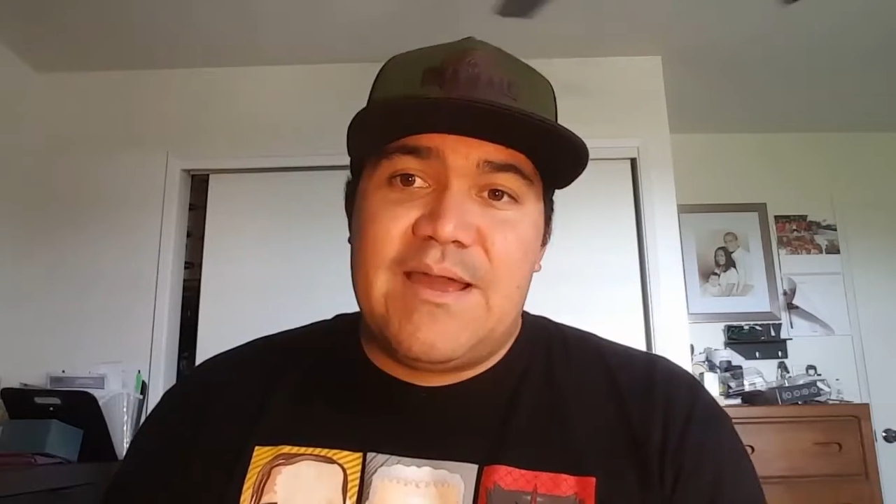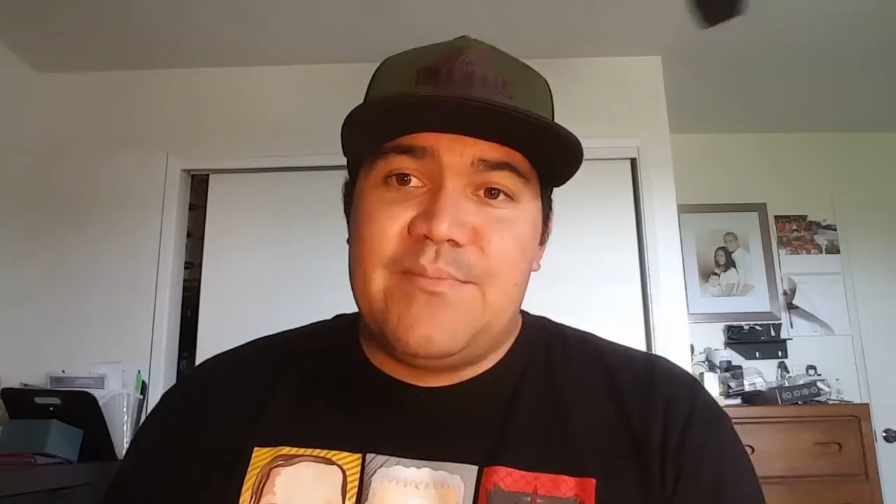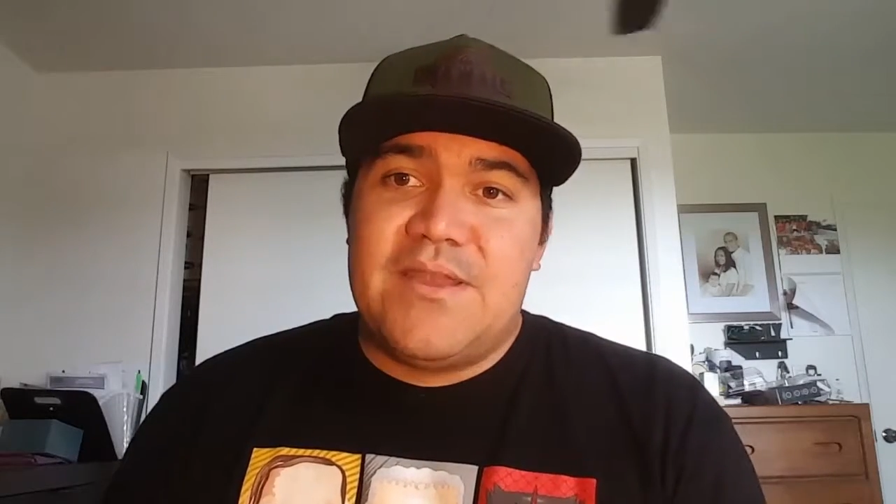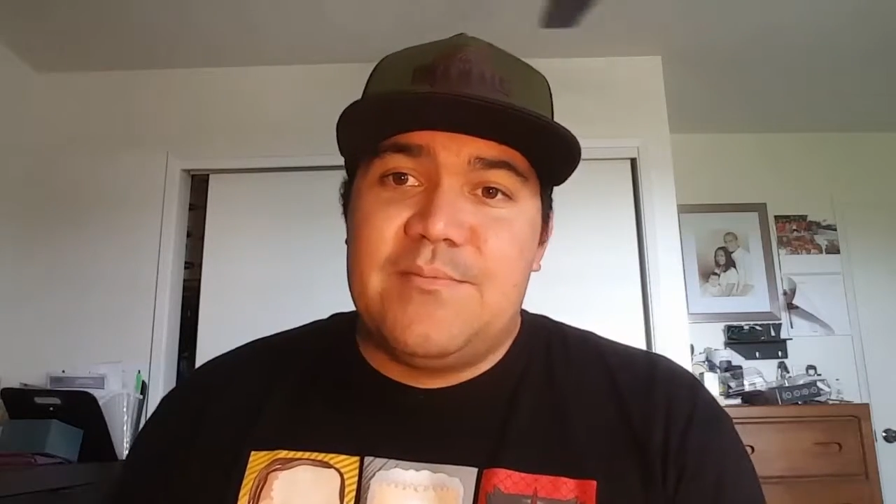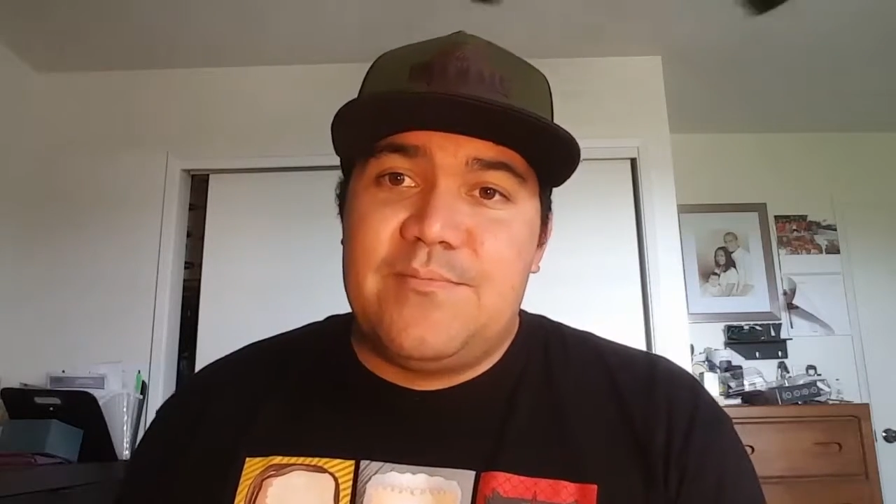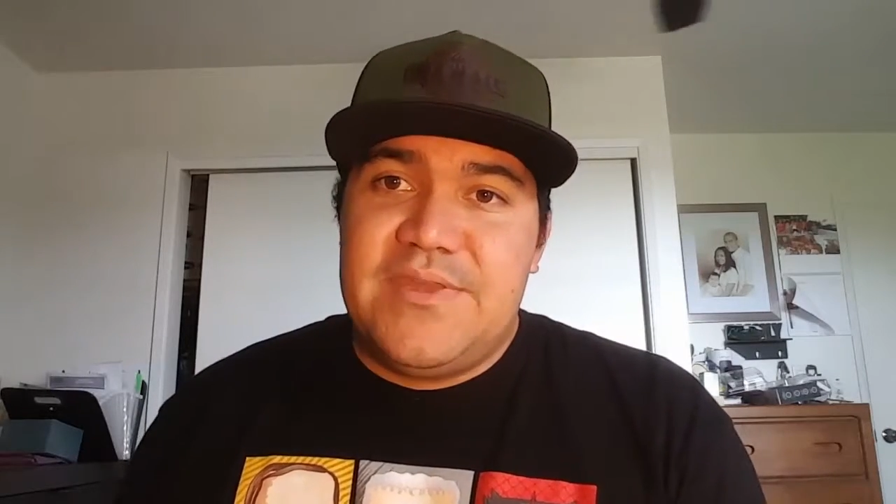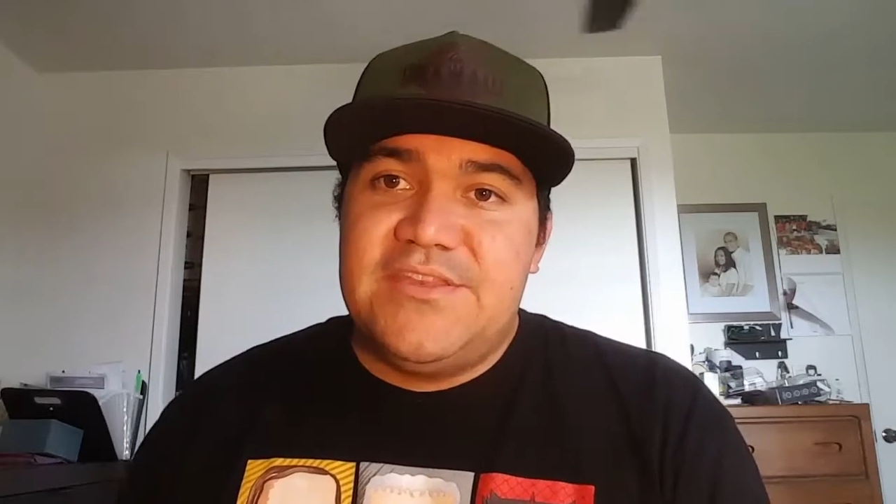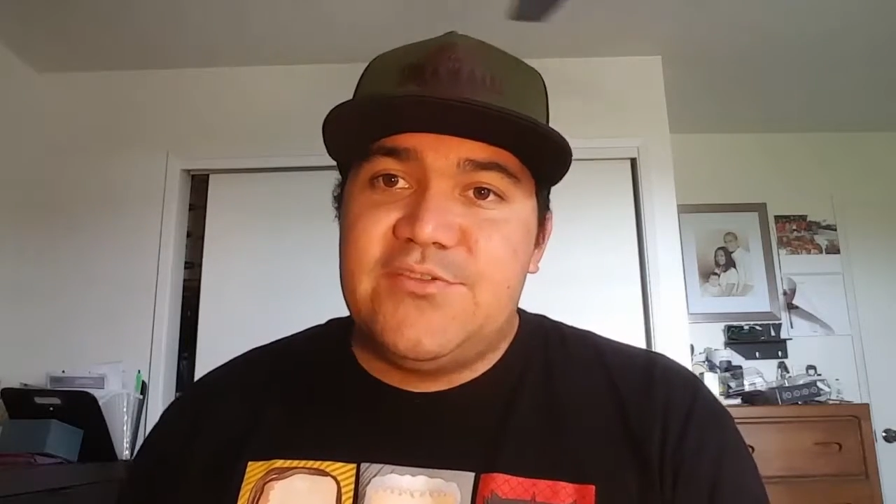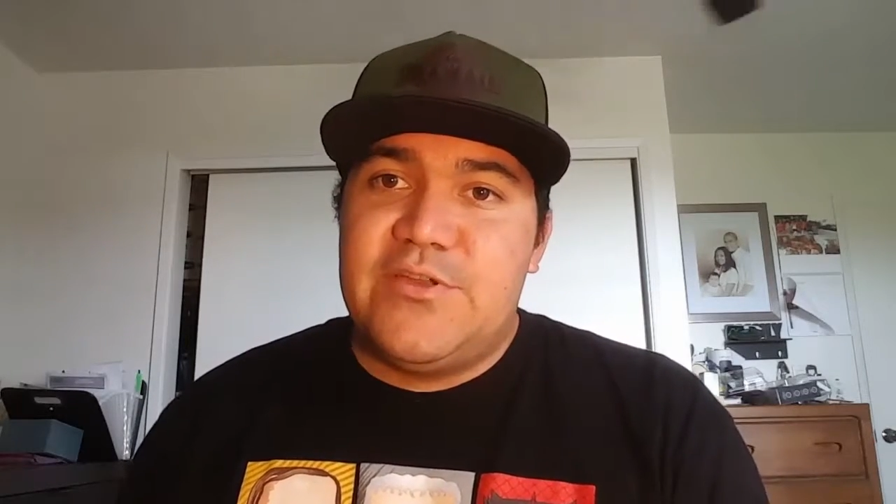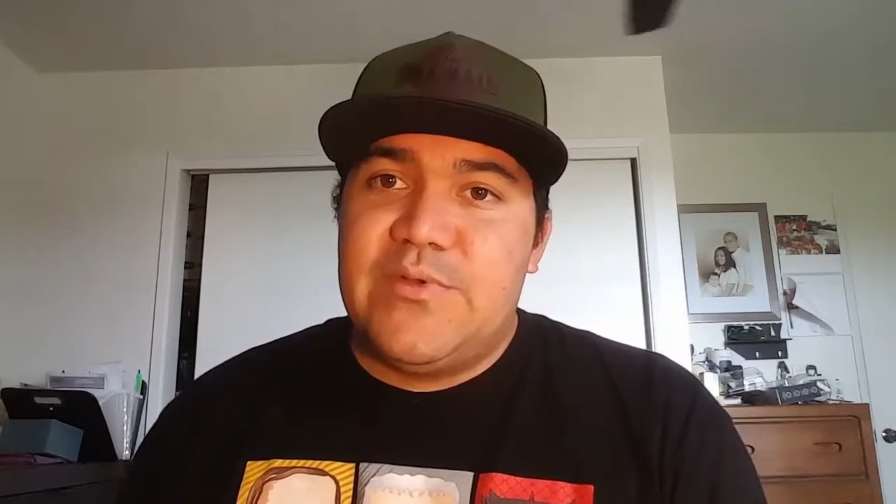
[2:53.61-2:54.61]
I'm going to be
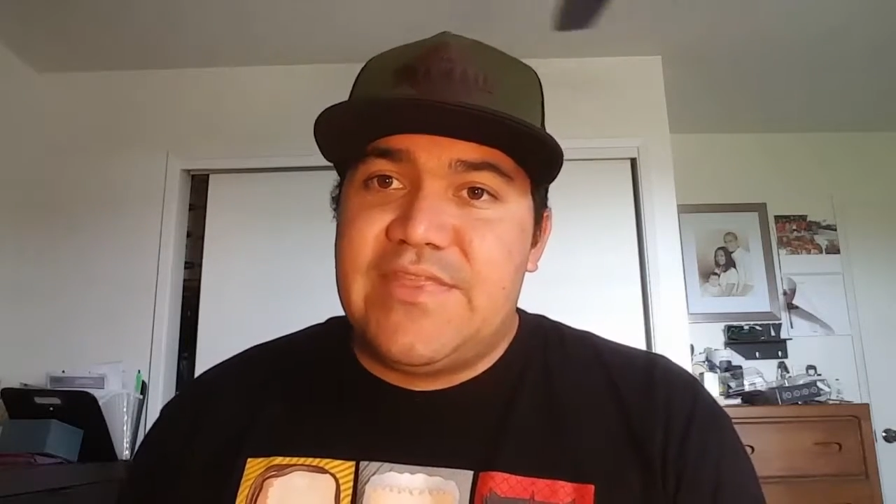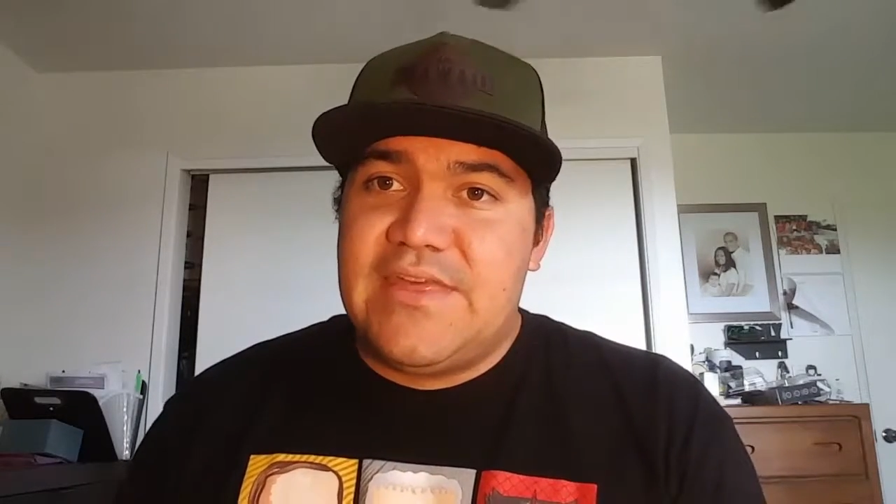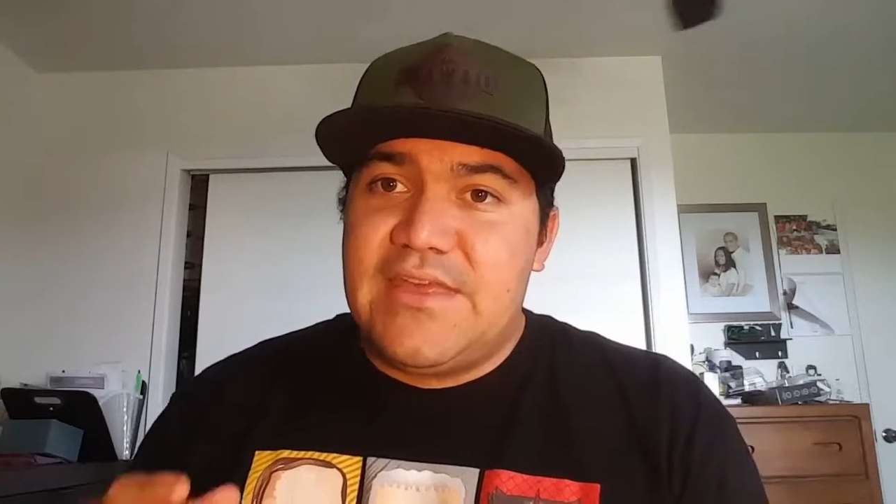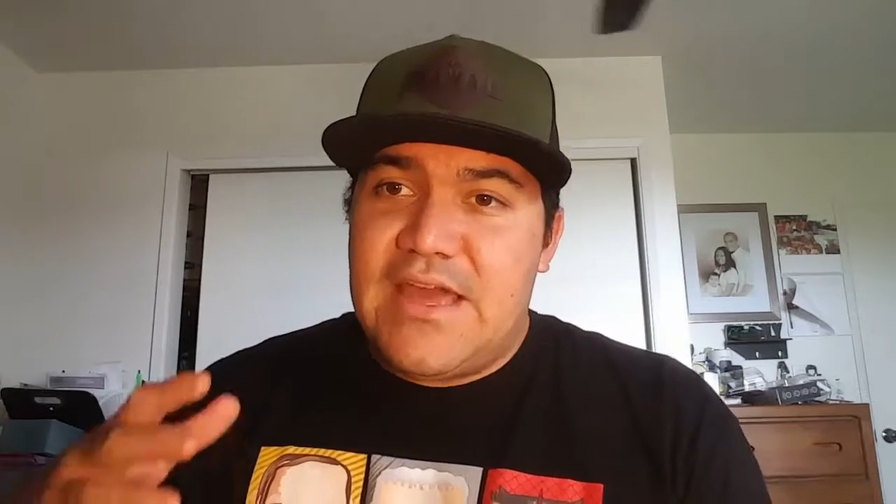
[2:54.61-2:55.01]
doing with it,